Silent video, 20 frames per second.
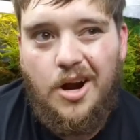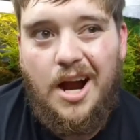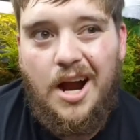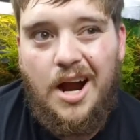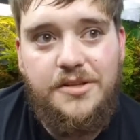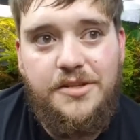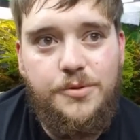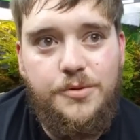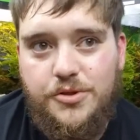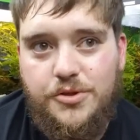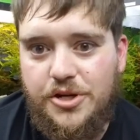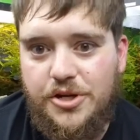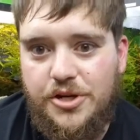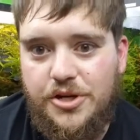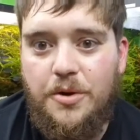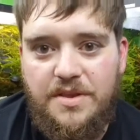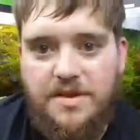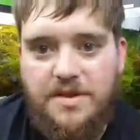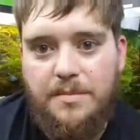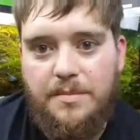to show
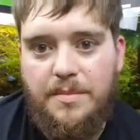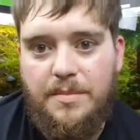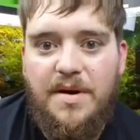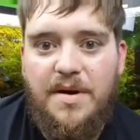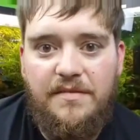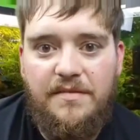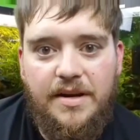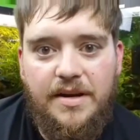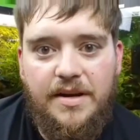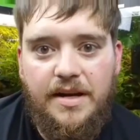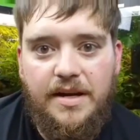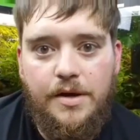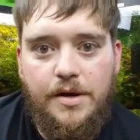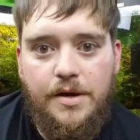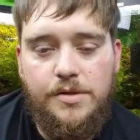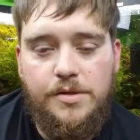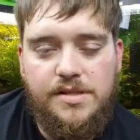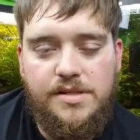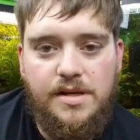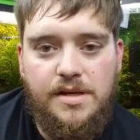them in my videos.
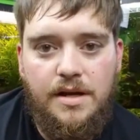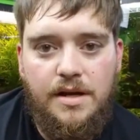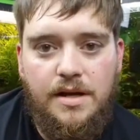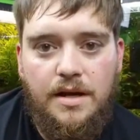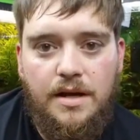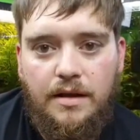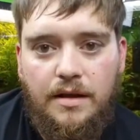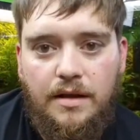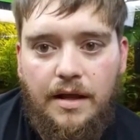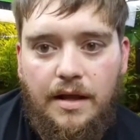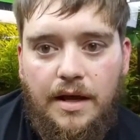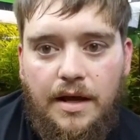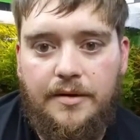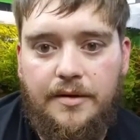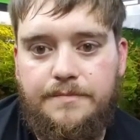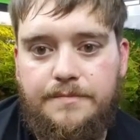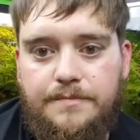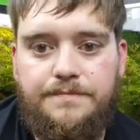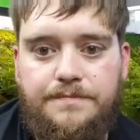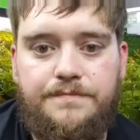Like,
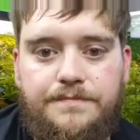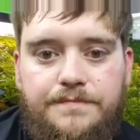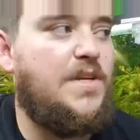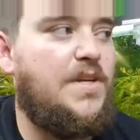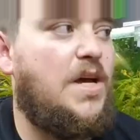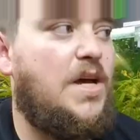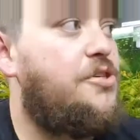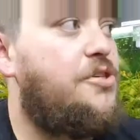I'll show